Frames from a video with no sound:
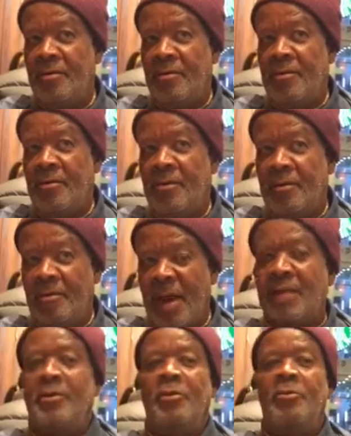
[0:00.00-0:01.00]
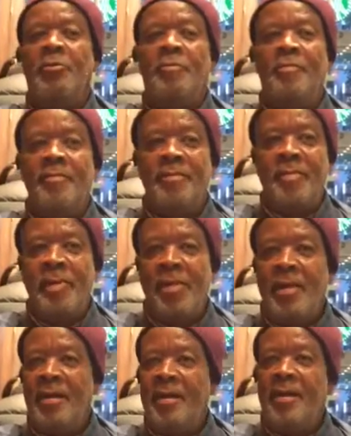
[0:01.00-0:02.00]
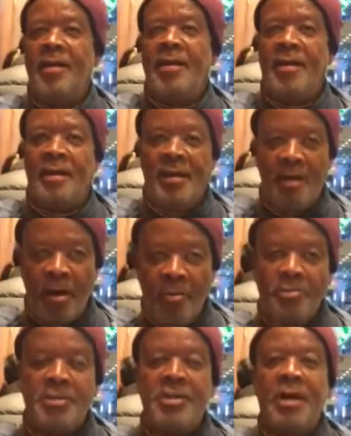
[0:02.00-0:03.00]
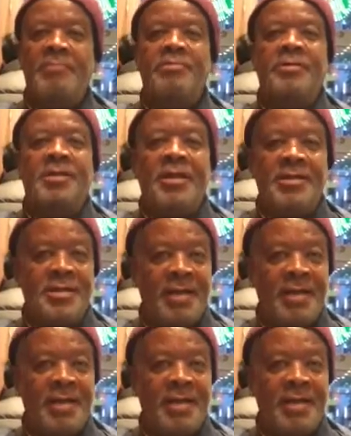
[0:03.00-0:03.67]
the back door, and out steps the